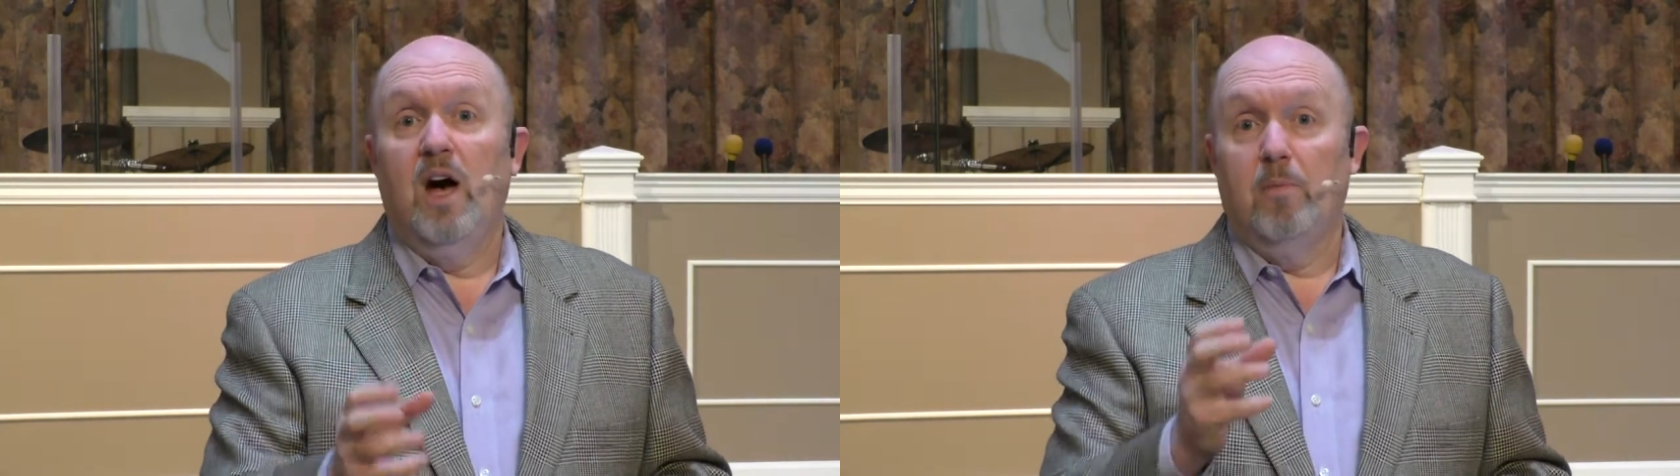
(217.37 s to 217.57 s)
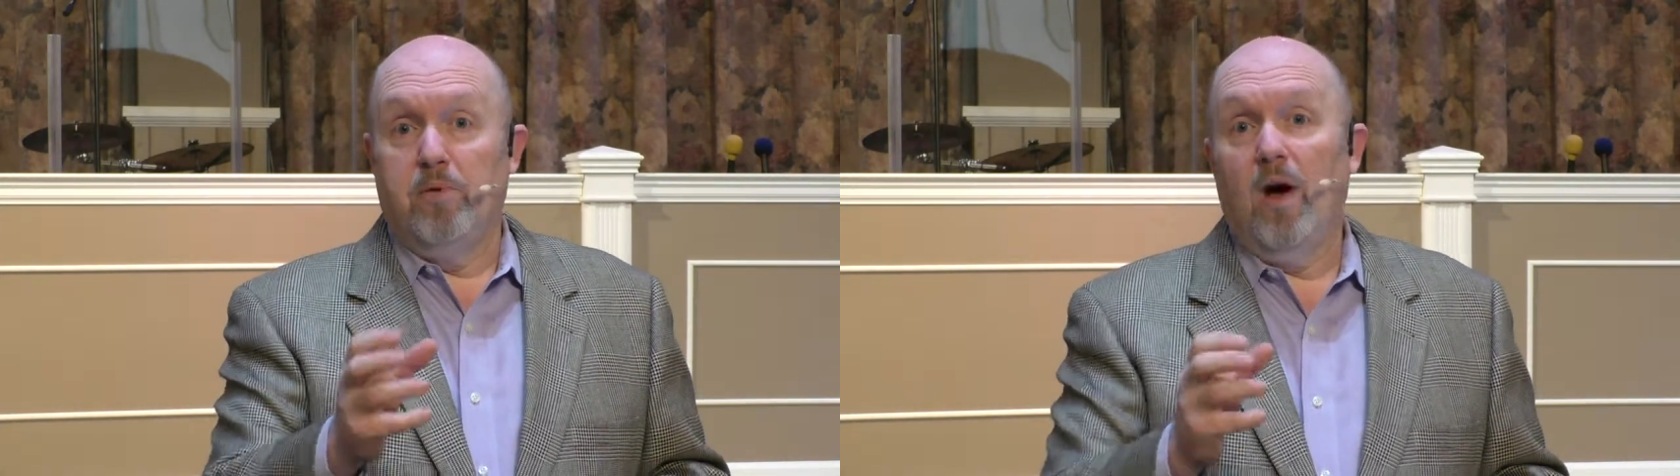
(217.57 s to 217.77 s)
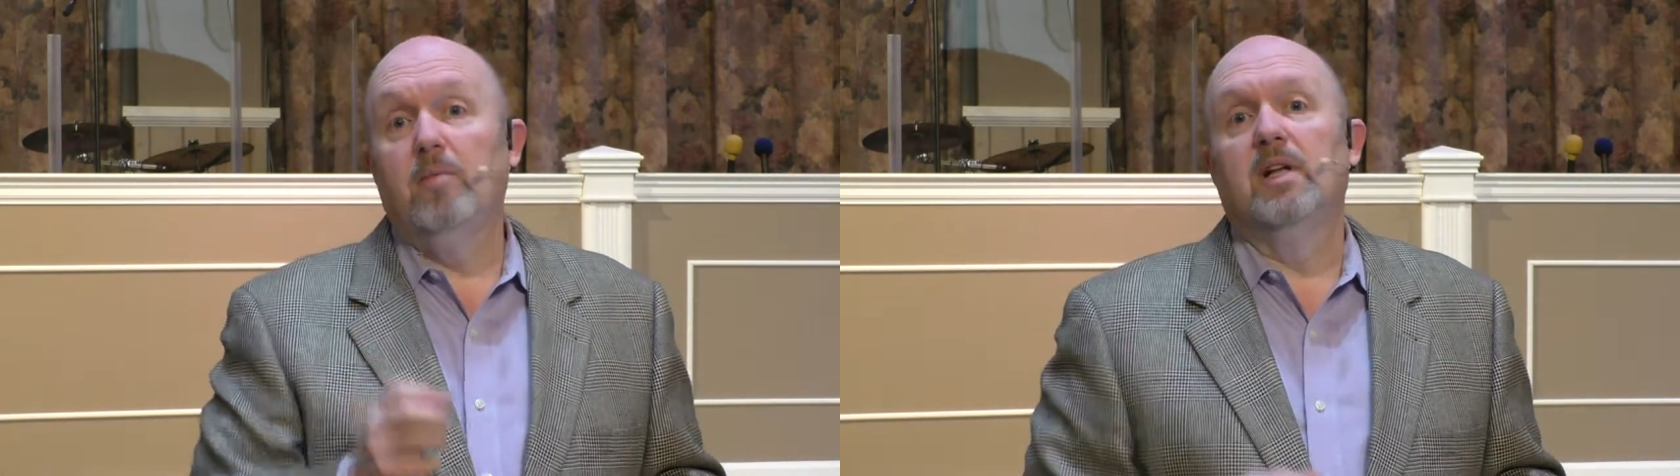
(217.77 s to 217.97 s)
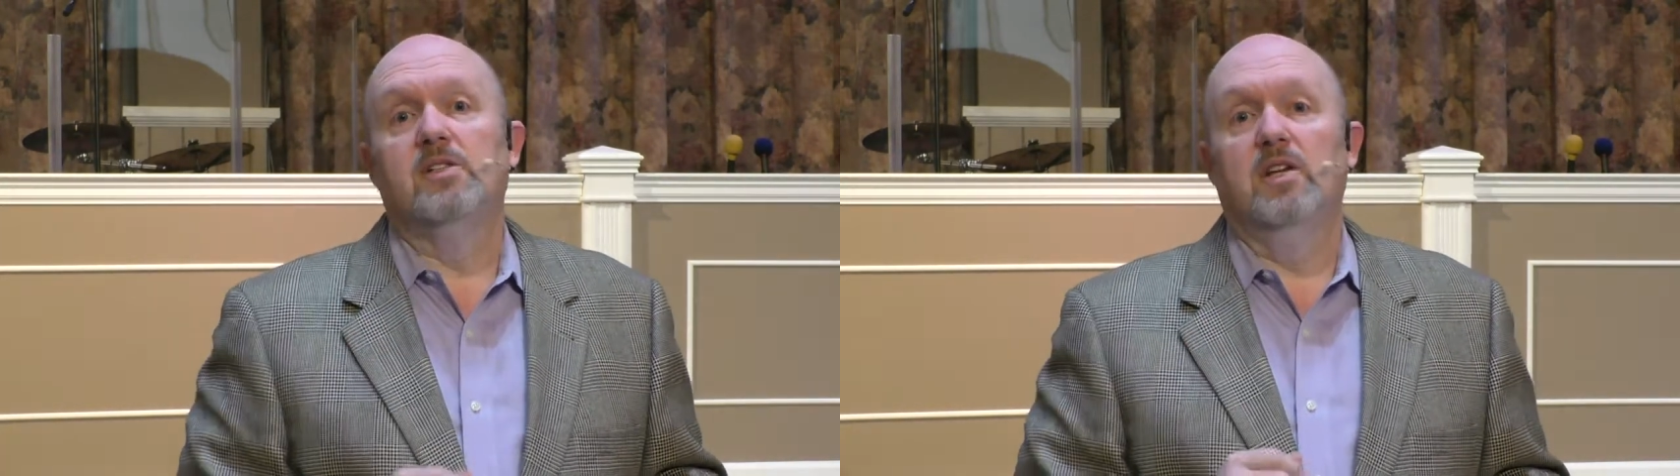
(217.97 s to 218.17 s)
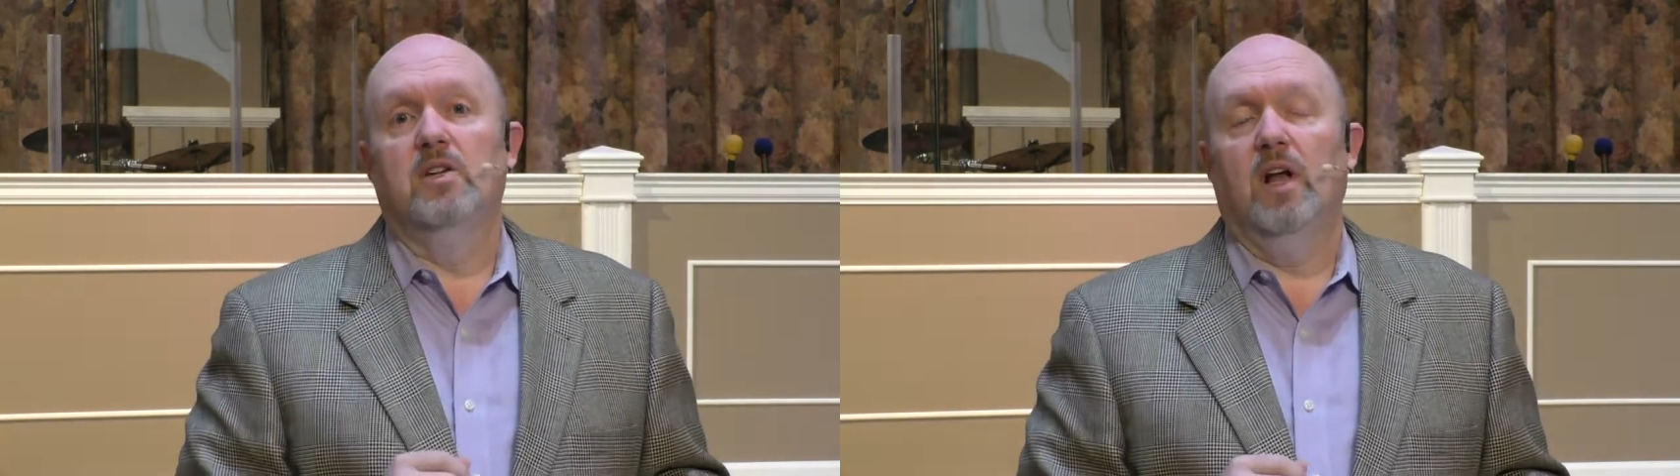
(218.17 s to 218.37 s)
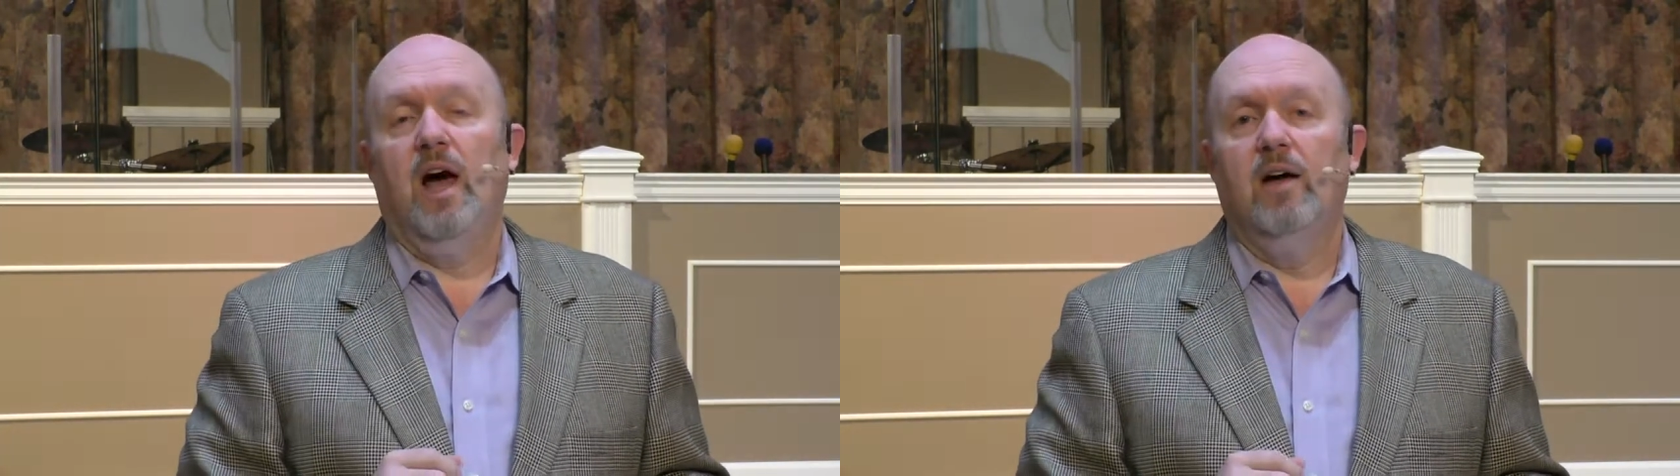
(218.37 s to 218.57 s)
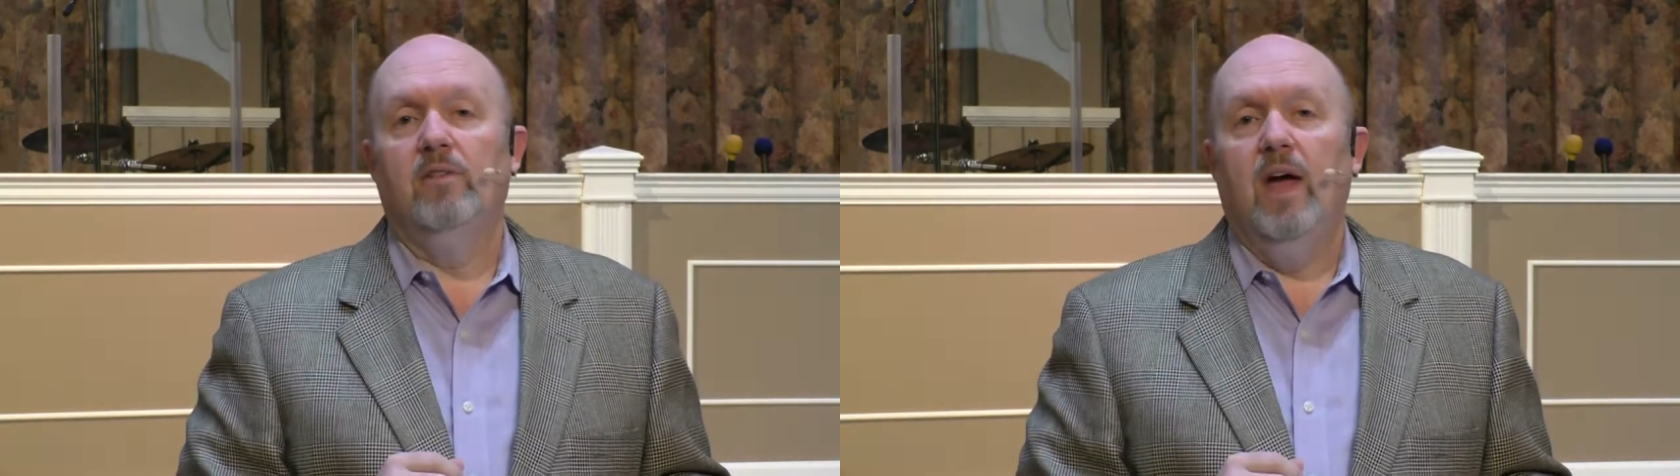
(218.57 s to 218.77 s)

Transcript: of prominence in your life.